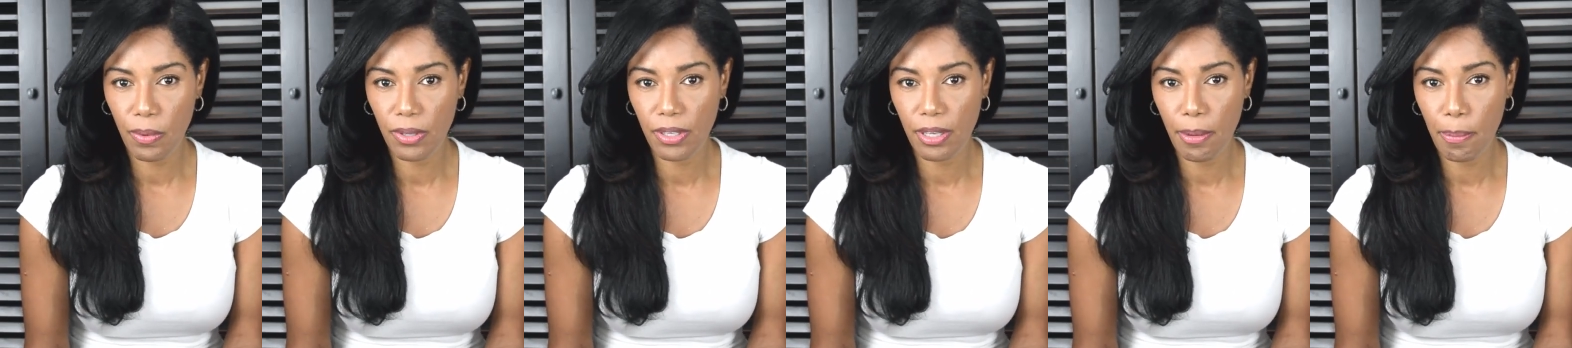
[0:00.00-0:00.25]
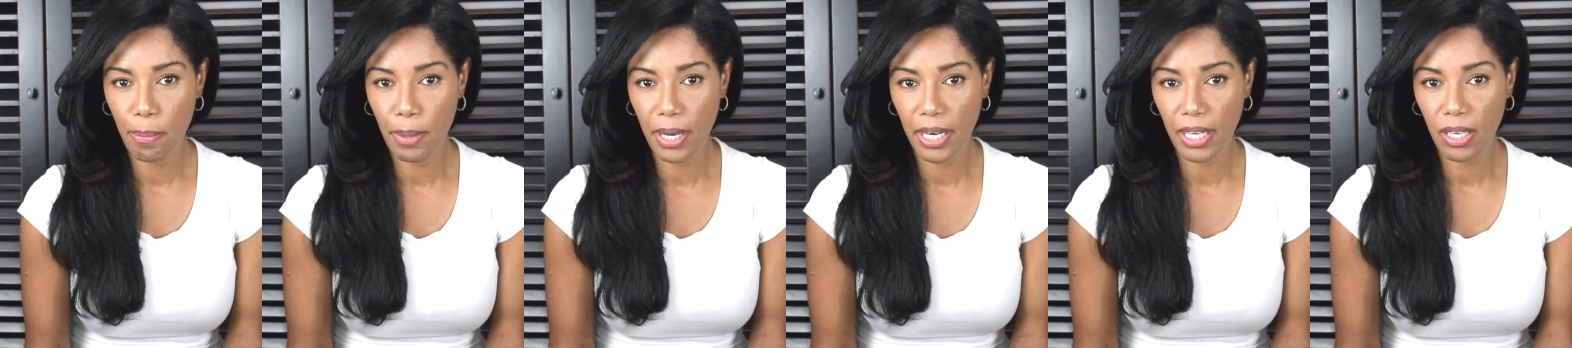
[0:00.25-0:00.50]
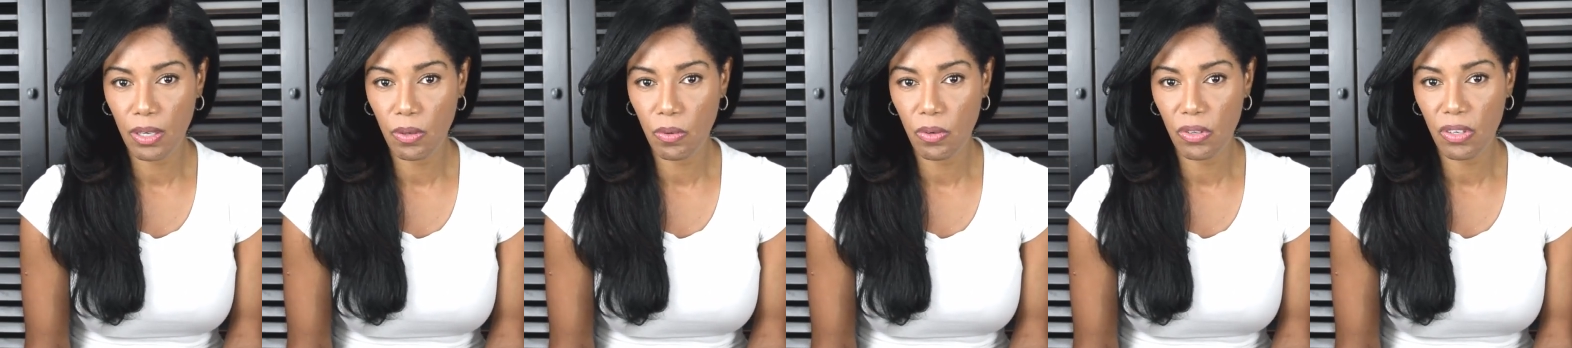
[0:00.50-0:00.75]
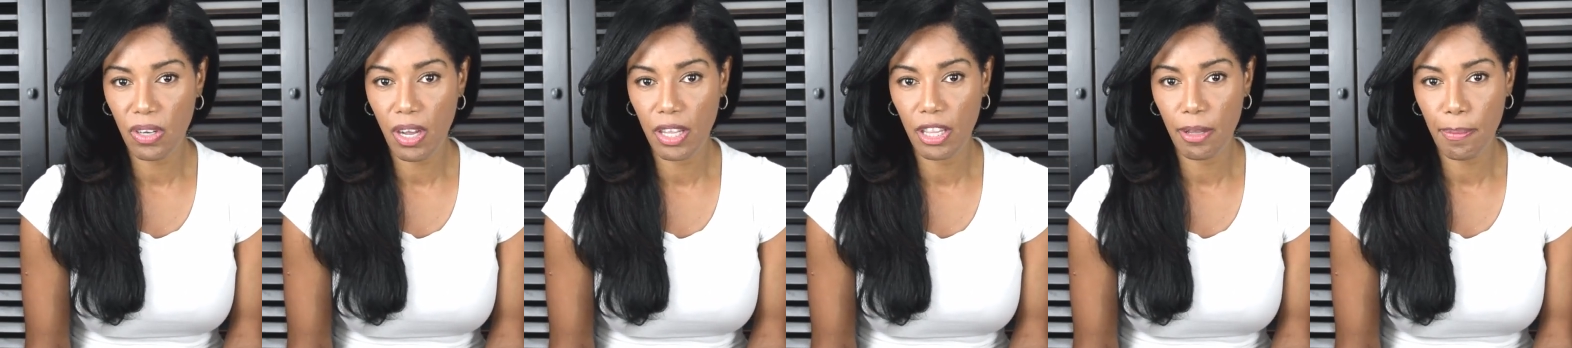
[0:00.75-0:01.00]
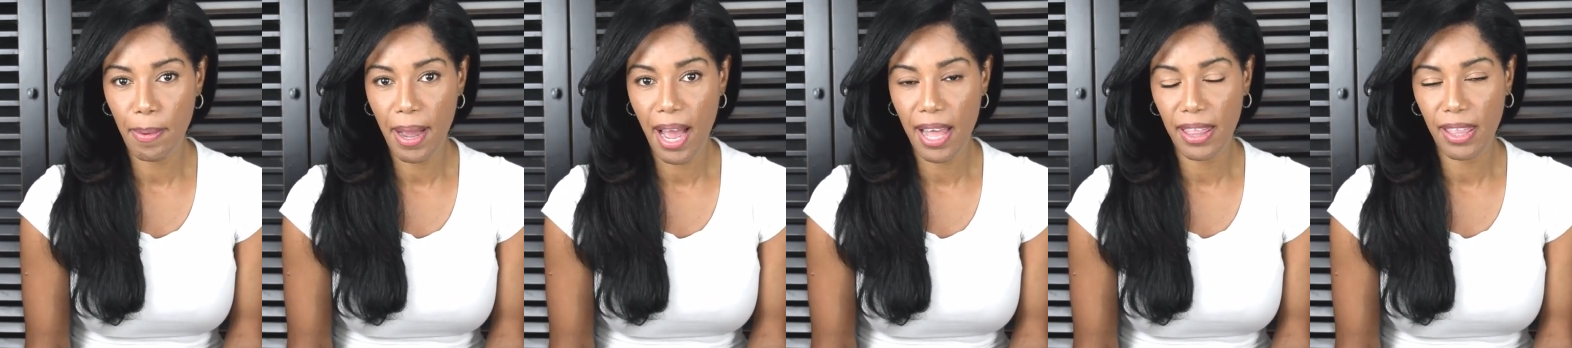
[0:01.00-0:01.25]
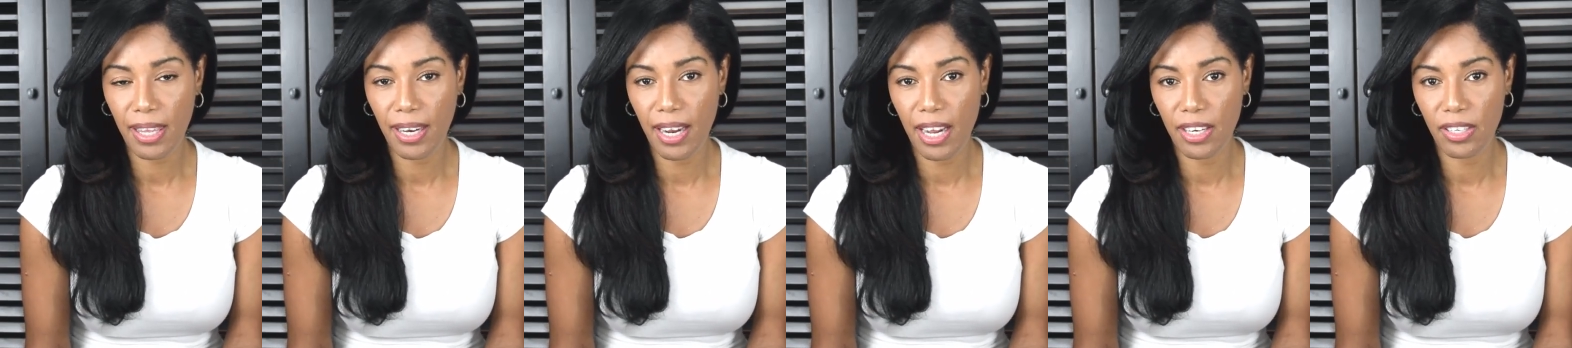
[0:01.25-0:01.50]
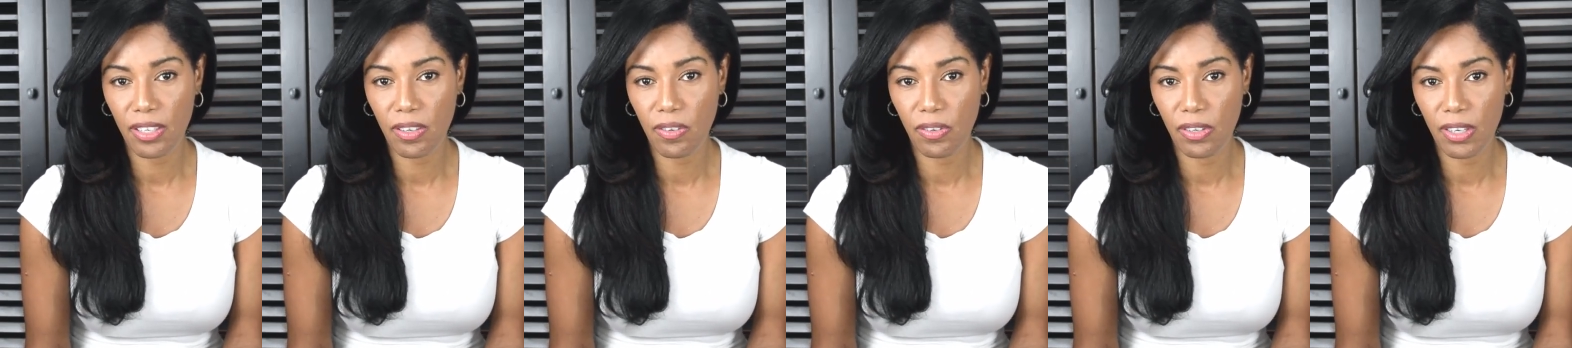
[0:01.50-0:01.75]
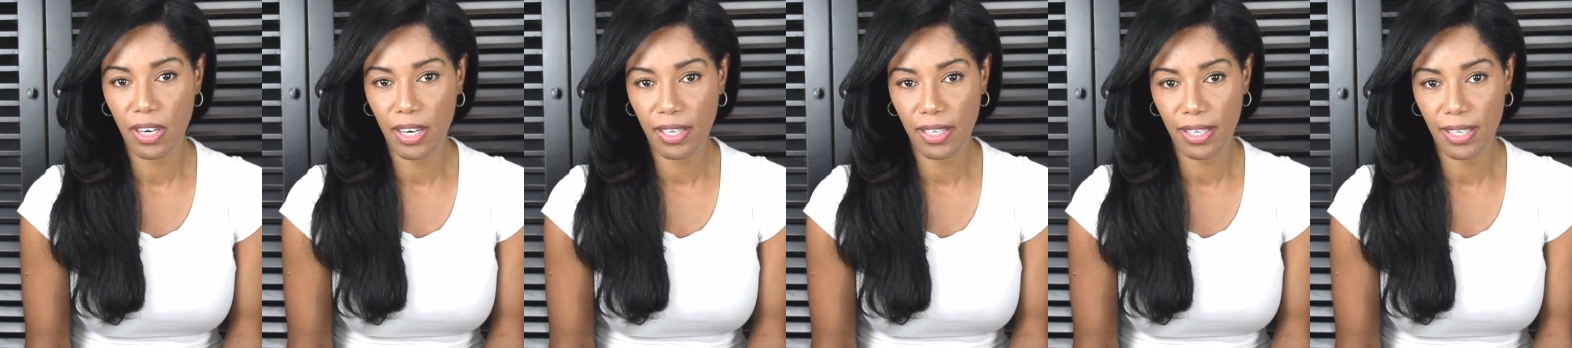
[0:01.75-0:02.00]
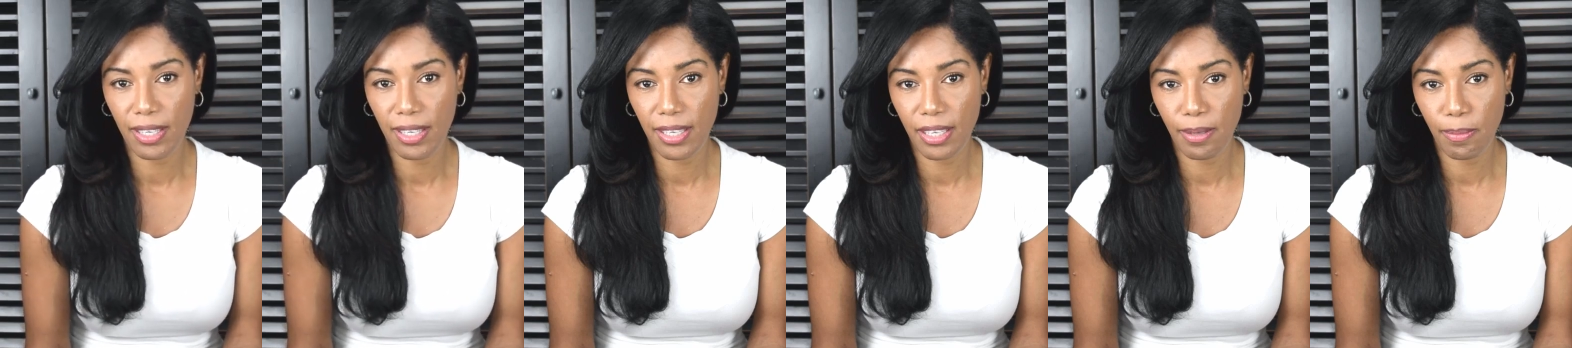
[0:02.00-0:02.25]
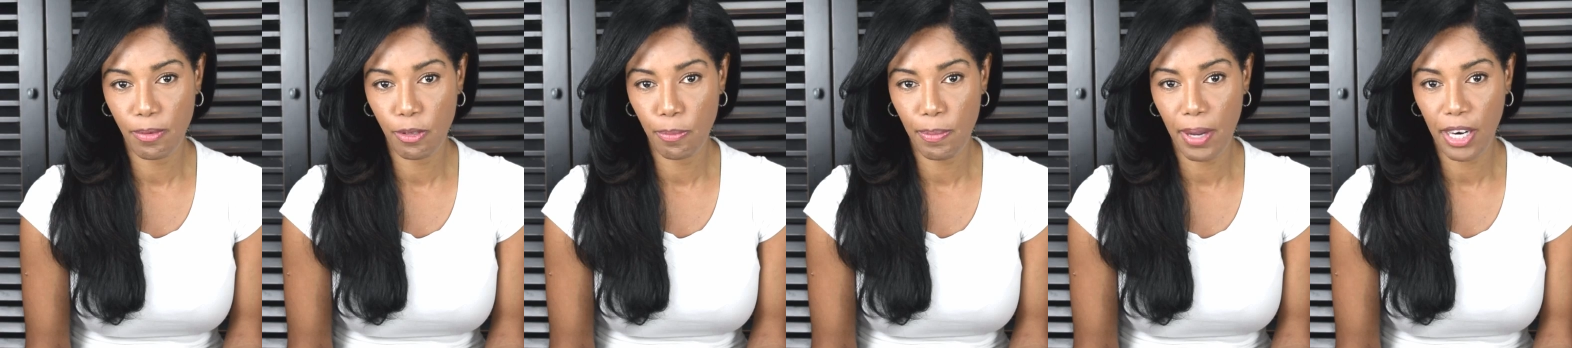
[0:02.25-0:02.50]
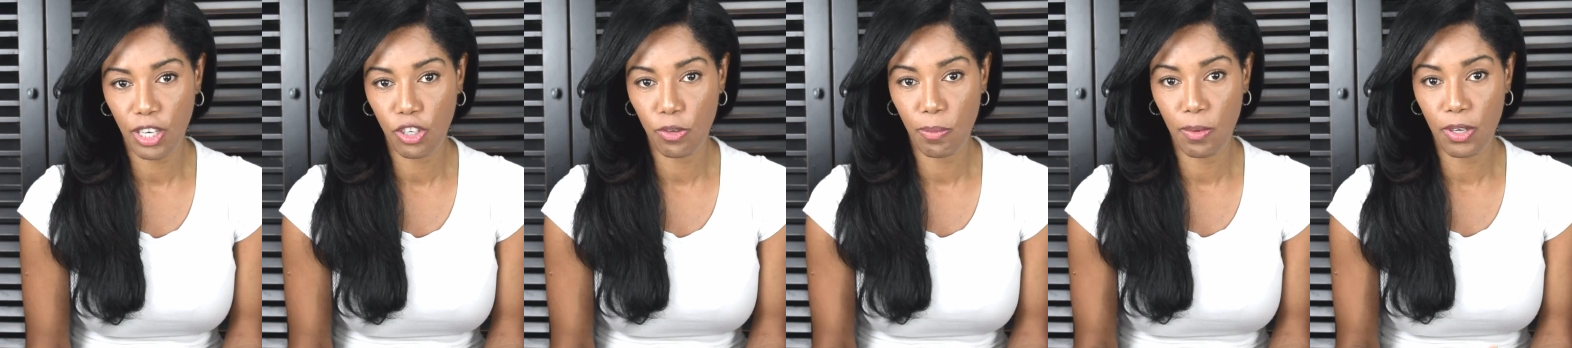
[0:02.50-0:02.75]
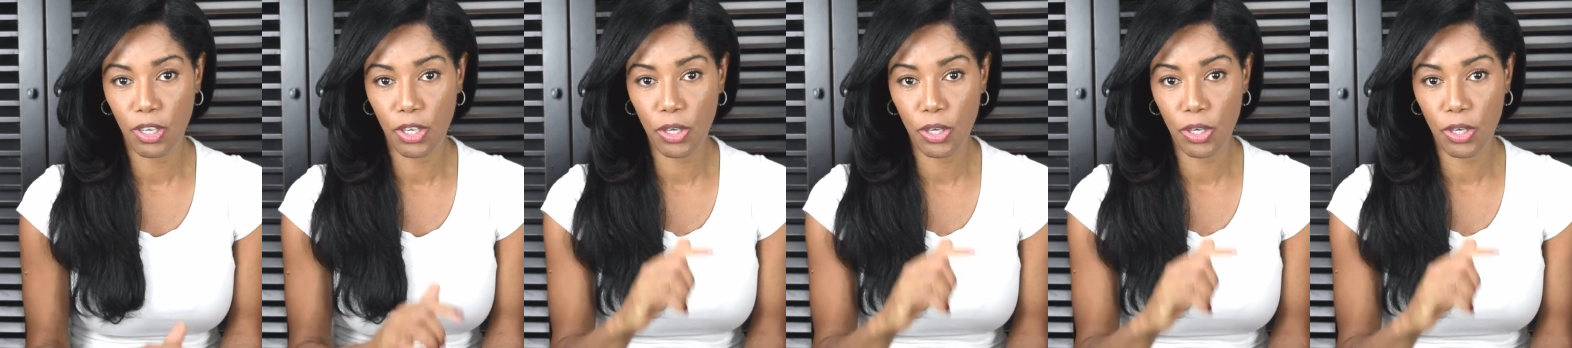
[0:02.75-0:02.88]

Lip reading: with somebody who is on the pathological narcissism spectrum,